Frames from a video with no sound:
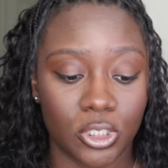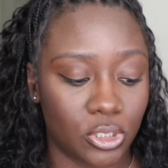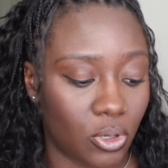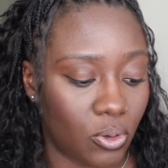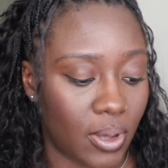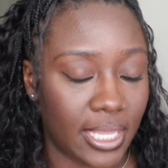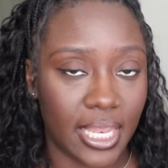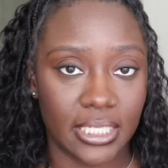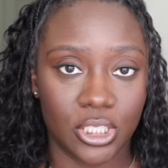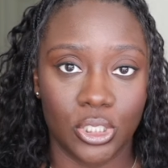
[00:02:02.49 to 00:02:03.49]
So I'd
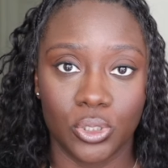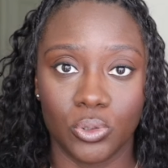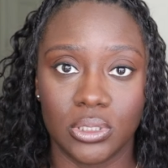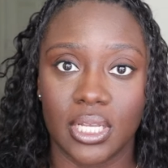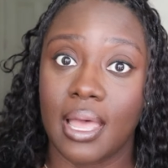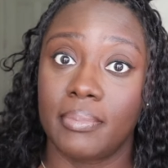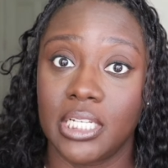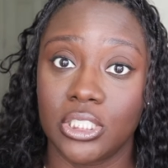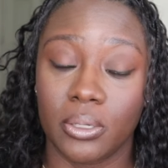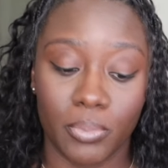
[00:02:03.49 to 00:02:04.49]
like to use the
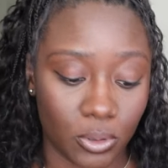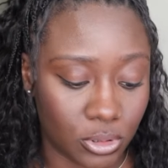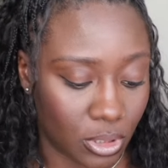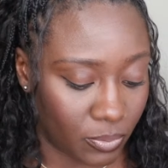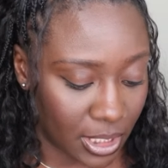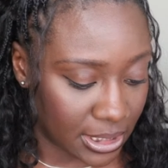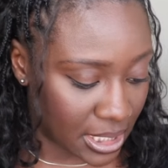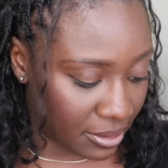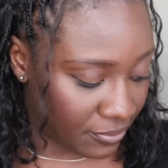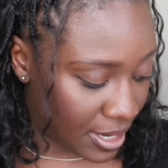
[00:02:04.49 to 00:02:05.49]
combination of both, so I'm really
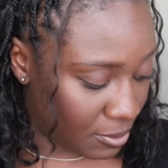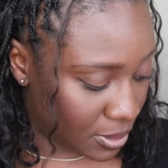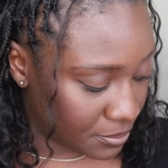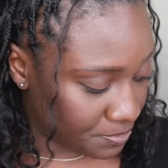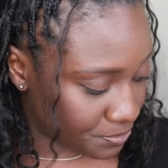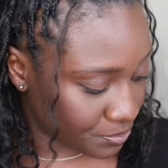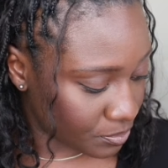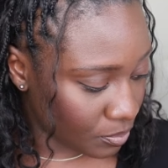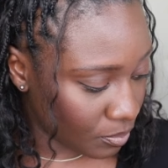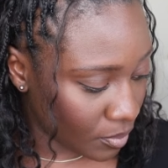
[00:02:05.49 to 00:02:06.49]
excited for that one.
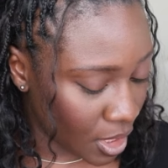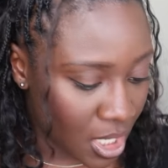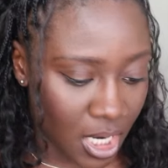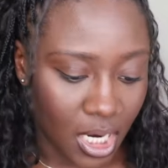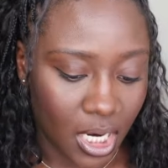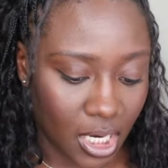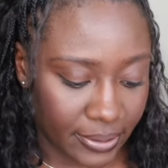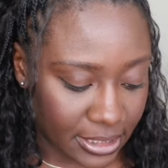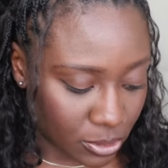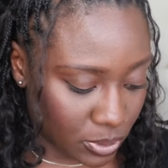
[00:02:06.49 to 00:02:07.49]
All
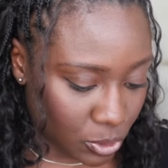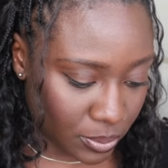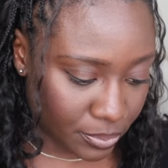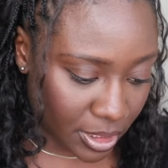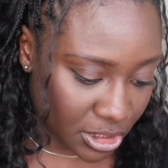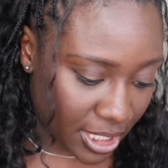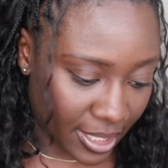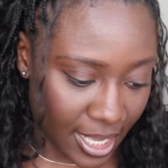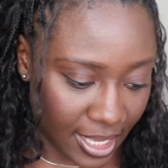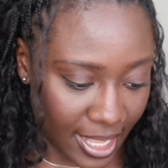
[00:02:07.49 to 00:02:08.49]
right, so we're doing brush.
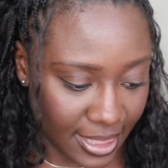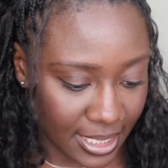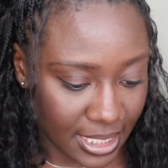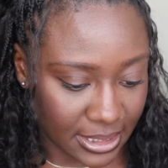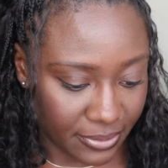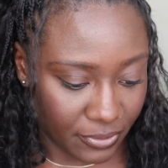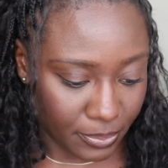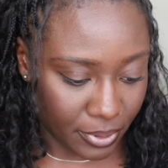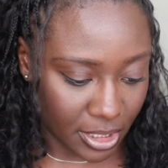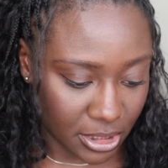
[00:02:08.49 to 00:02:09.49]
Okay, I think that's it for
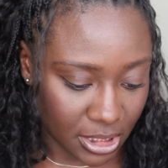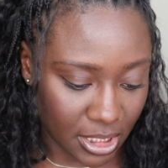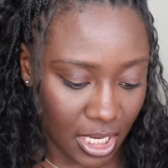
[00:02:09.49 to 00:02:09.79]
brush.